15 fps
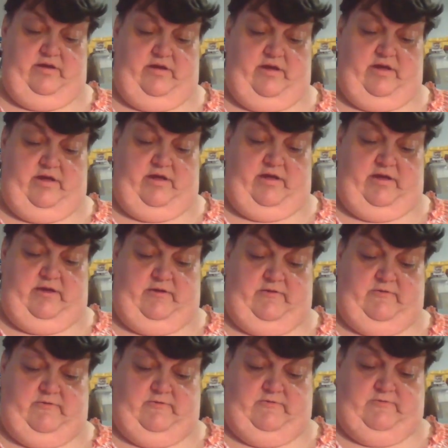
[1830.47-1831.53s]

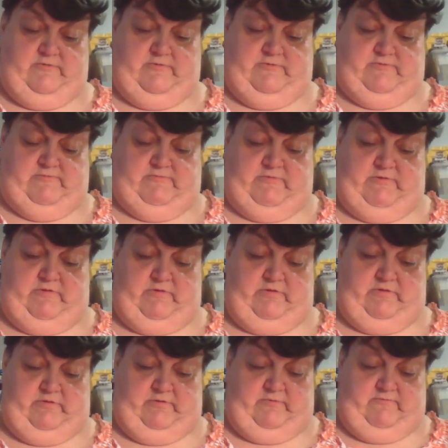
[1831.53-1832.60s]

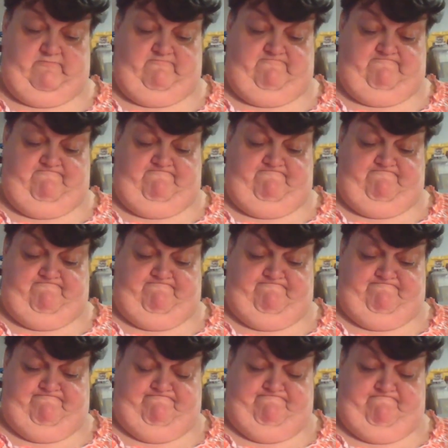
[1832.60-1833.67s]

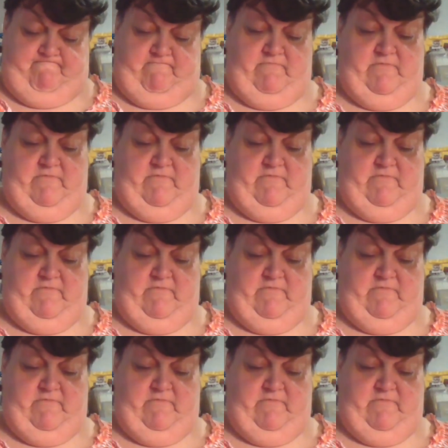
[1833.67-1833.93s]
Nothing is said.